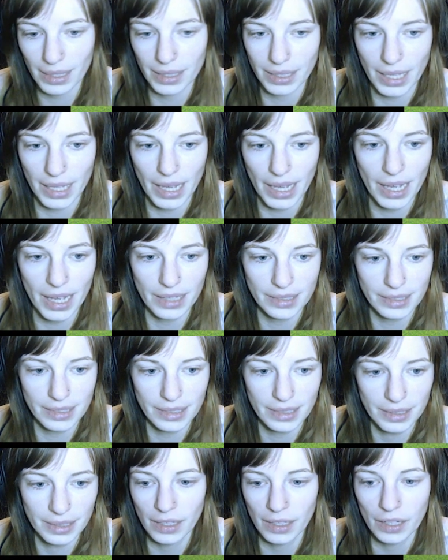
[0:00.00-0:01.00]

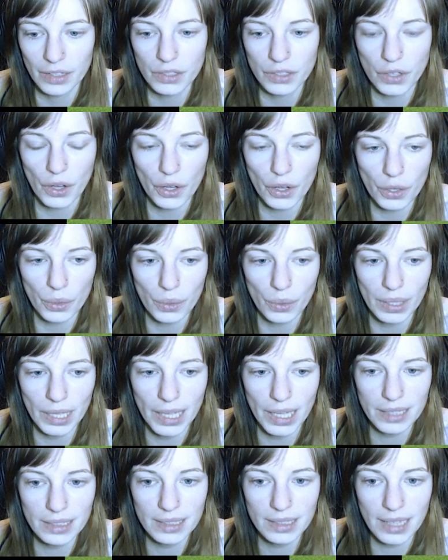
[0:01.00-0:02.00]
Yes. So
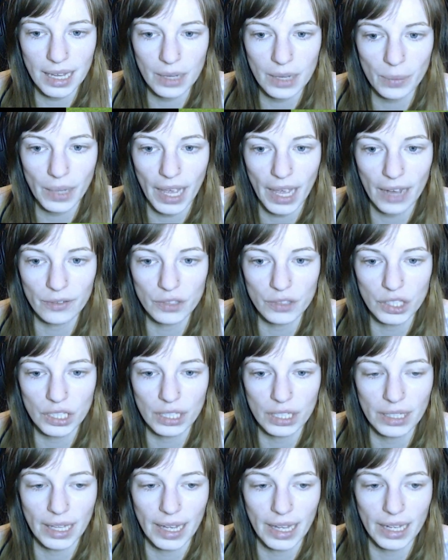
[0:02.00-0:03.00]
let's say we have to
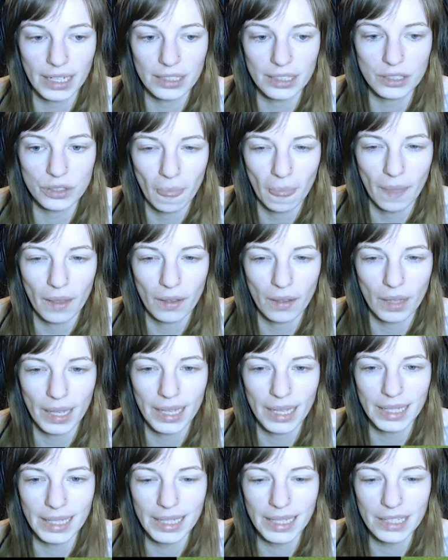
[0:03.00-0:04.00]
collect
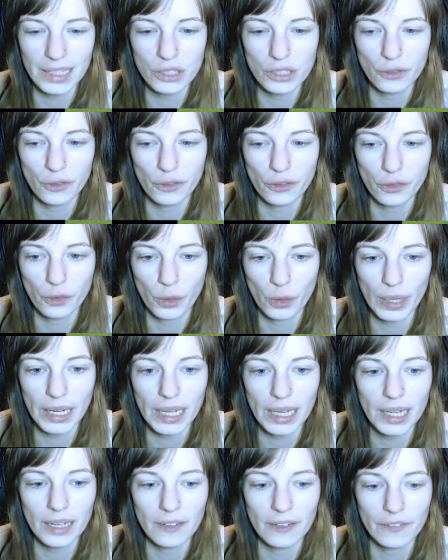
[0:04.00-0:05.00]
at least
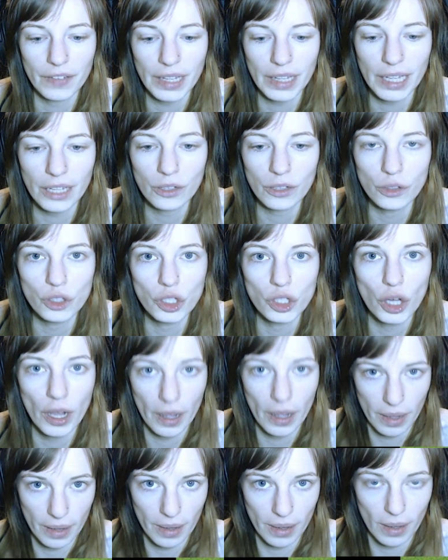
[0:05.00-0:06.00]
three of each
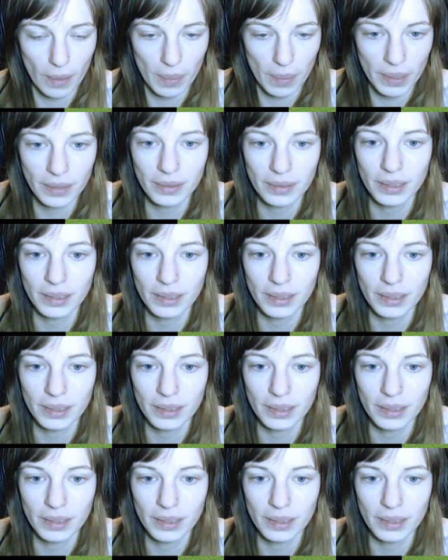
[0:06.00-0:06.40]
herb,